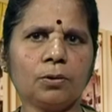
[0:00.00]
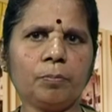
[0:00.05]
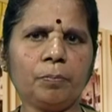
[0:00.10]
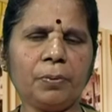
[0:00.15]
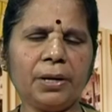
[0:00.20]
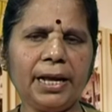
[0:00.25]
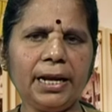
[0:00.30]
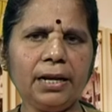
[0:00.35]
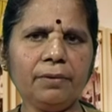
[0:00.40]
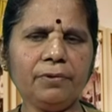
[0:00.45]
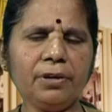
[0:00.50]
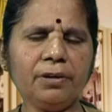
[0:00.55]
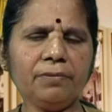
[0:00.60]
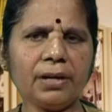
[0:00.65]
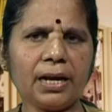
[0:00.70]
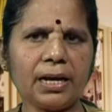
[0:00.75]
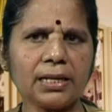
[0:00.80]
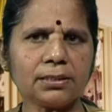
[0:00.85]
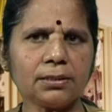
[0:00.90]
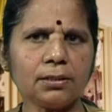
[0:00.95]
Plain weave
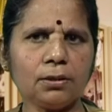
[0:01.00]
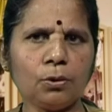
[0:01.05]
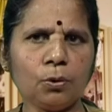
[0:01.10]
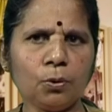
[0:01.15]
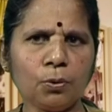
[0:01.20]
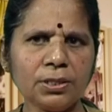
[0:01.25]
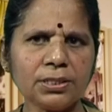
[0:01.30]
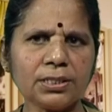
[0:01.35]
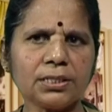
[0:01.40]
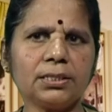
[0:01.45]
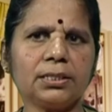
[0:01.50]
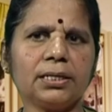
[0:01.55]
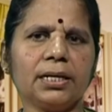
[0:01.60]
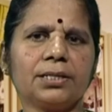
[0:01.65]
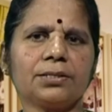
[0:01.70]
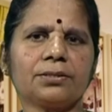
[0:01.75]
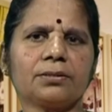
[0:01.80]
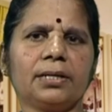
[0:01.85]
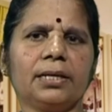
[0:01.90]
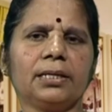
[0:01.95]
has the lowest tear
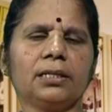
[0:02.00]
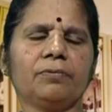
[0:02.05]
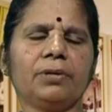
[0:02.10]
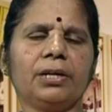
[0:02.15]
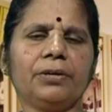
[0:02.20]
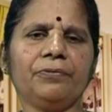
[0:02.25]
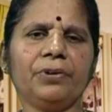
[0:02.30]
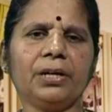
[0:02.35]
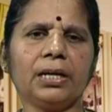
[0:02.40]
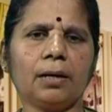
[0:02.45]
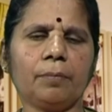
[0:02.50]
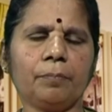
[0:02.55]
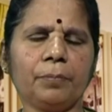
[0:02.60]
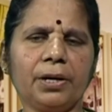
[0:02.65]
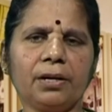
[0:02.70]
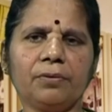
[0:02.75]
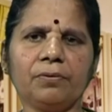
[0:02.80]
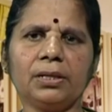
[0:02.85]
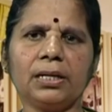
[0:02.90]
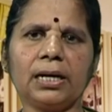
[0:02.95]
strength when we
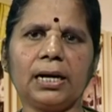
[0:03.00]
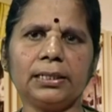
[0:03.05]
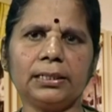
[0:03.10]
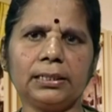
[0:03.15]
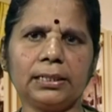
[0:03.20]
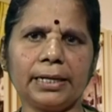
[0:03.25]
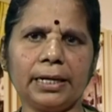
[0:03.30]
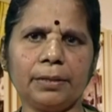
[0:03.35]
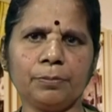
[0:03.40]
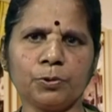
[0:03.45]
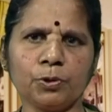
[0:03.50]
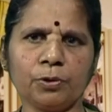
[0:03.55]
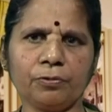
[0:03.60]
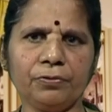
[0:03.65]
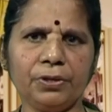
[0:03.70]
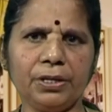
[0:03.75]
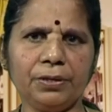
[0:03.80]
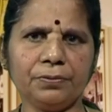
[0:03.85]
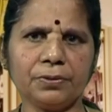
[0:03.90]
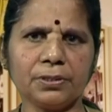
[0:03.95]
compare with the other types of
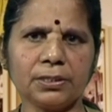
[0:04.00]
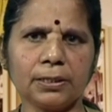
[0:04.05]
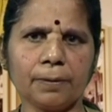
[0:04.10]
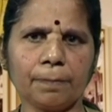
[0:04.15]
weaves.